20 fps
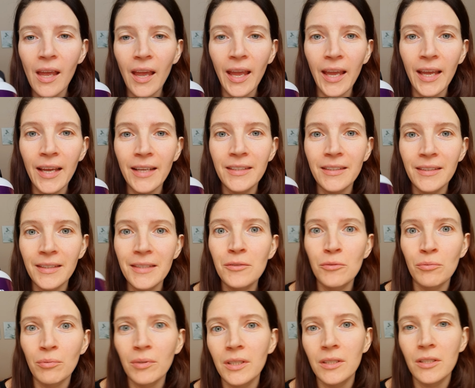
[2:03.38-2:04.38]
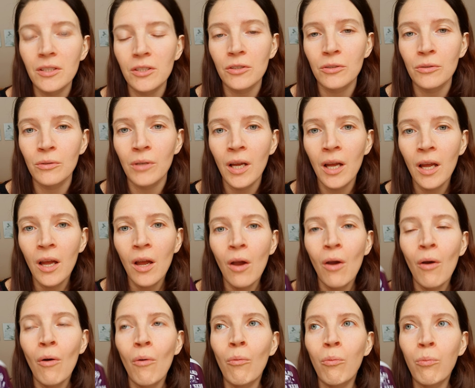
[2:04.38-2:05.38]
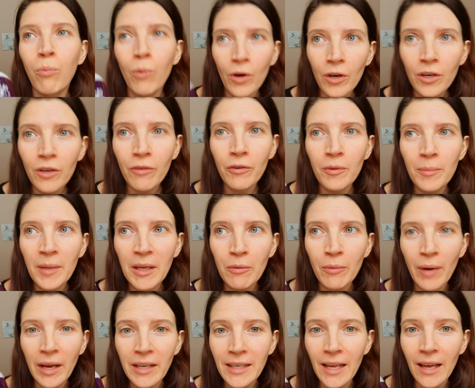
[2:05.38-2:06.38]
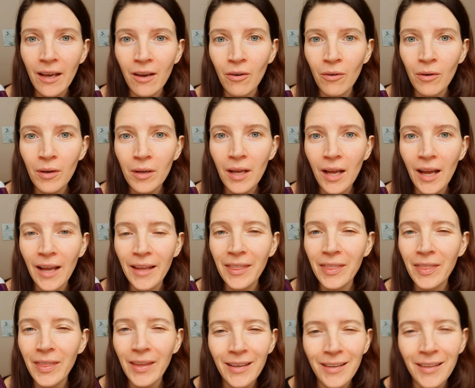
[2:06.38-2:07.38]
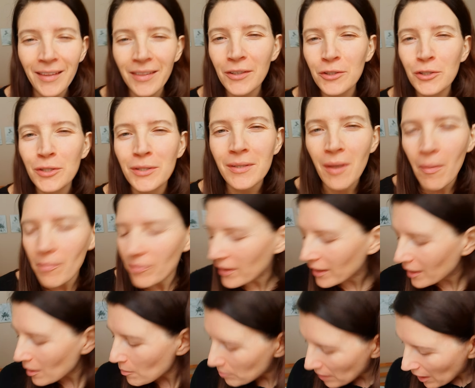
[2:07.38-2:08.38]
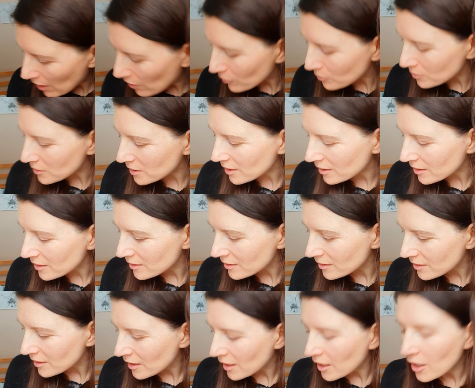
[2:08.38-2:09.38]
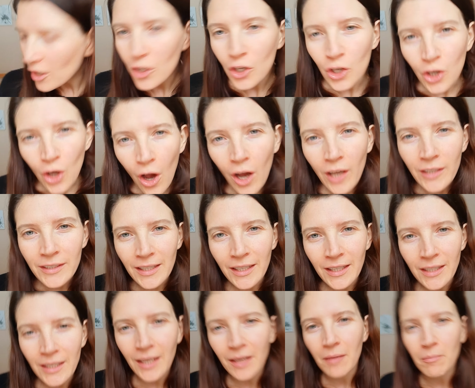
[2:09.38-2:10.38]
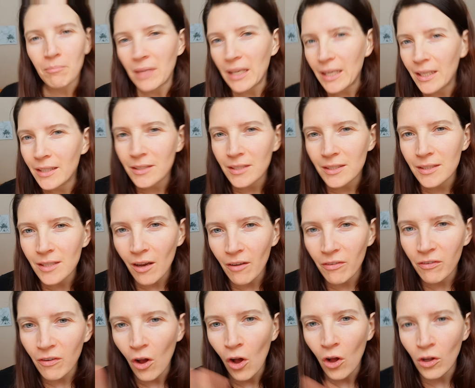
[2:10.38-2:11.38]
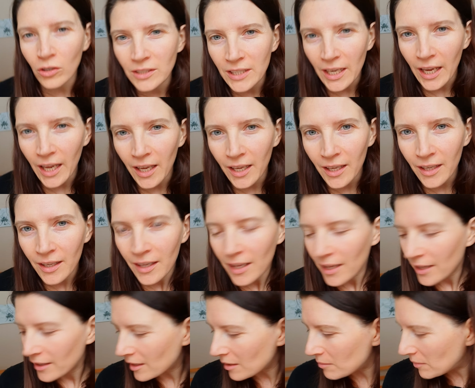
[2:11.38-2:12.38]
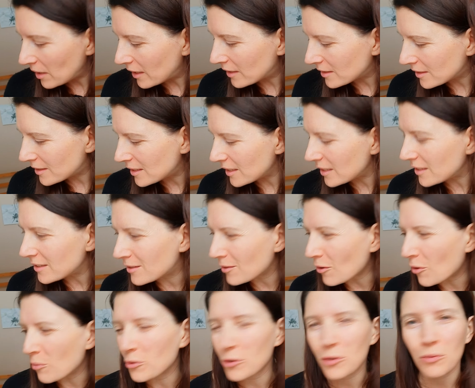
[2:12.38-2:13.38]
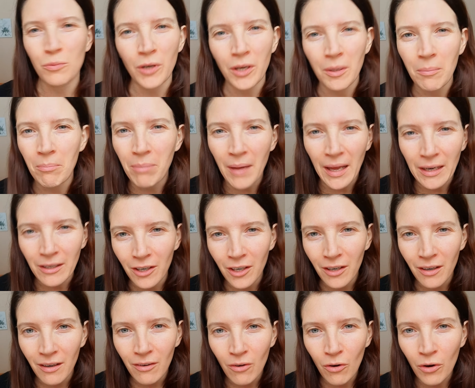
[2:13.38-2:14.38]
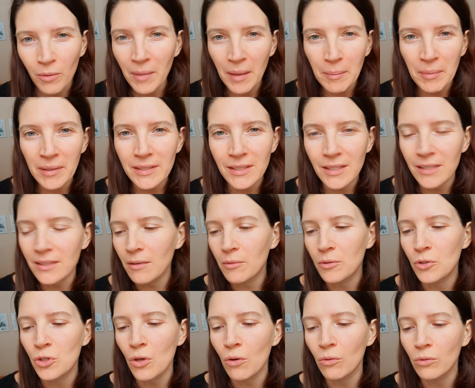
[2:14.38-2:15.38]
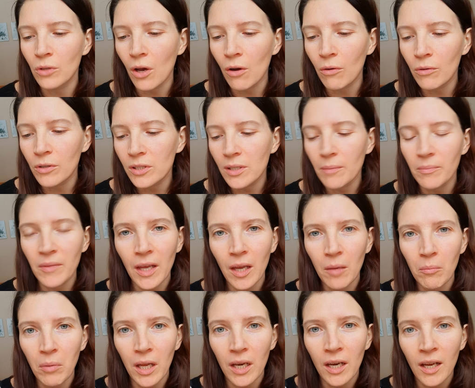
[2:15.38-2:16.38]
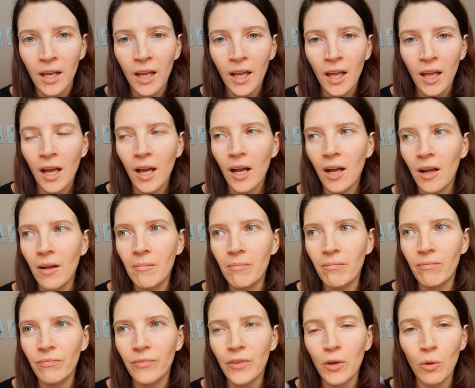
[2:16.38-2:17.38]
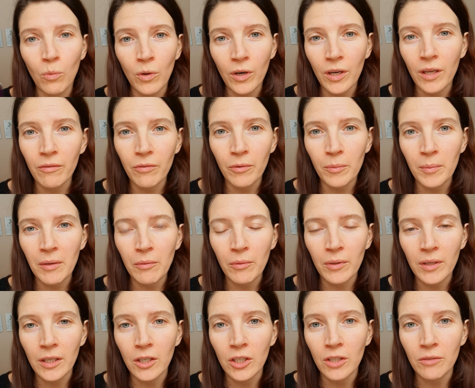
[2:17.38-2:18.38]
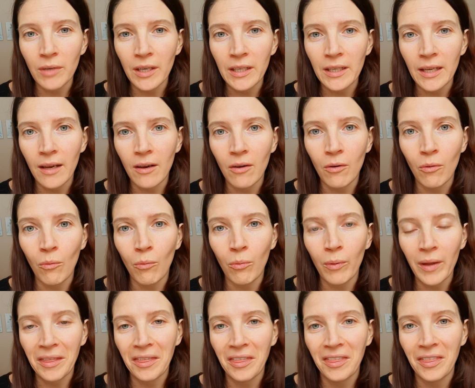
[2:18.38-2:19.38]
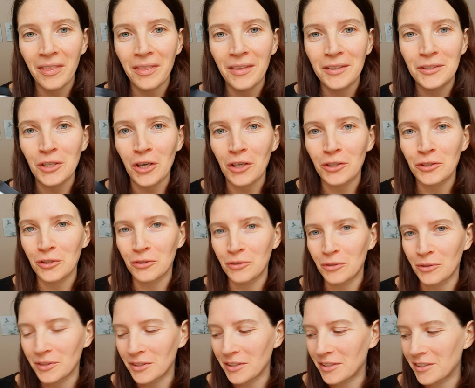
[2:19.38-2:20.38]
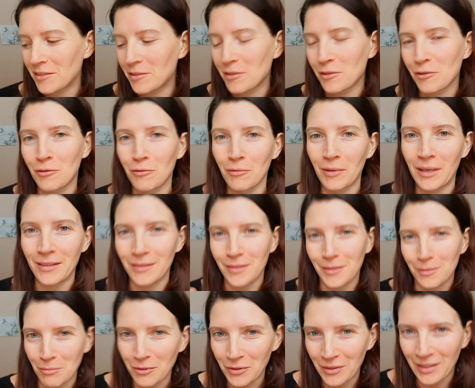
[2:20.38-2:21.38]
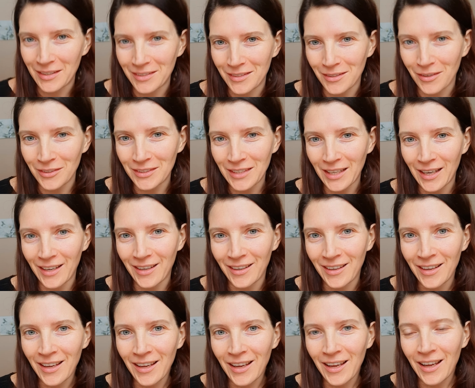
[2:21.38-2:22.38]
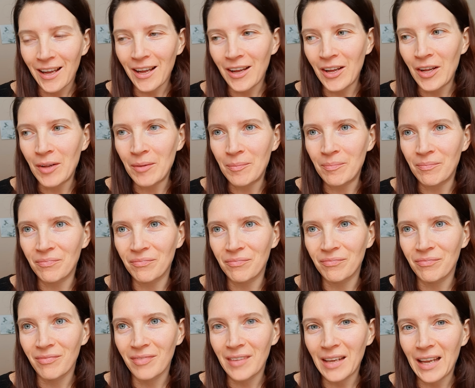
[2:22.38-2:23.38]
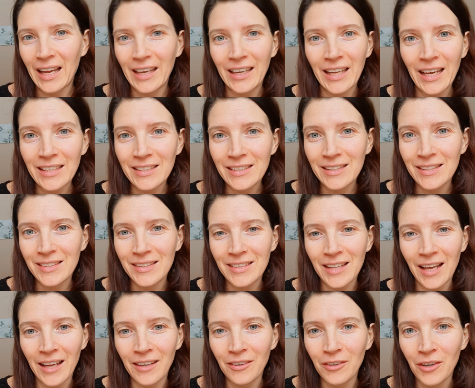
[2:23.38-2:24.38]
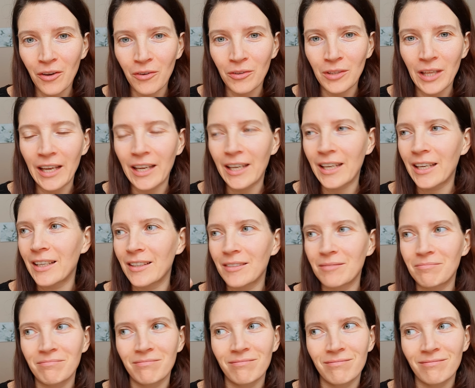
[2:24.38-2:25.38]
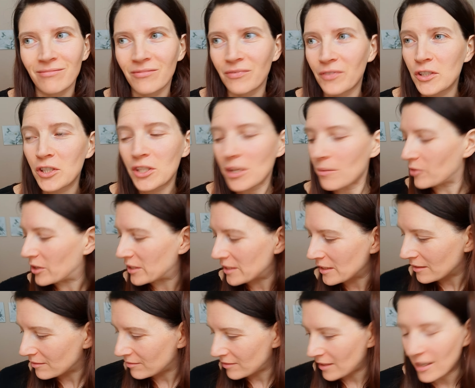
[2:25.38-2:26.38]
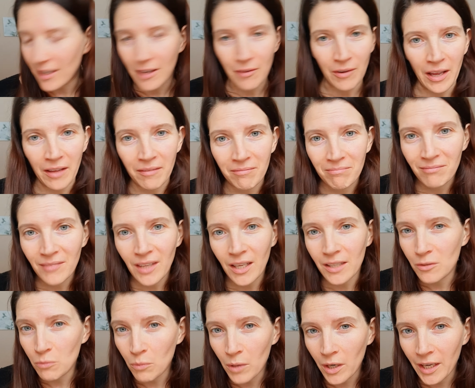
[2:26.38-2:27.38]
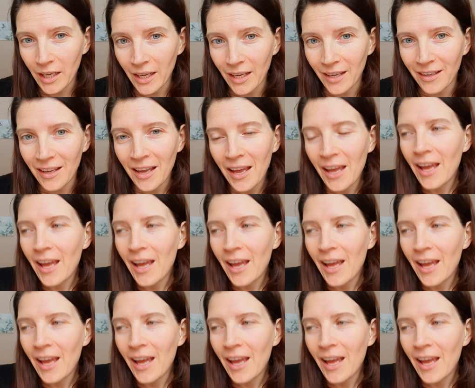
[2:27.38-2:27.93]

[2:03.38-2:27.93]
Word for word: And these really do work for me right now. I think there's something about not eating meat and stuff all day that makes these almost work better. Or maybe it's because I was so low or something, but um, they're working for me really good right now with the Dr. Goldner's green smoothies all day. Um, I guess, I don't know, like for some reason. Anyway, it's working.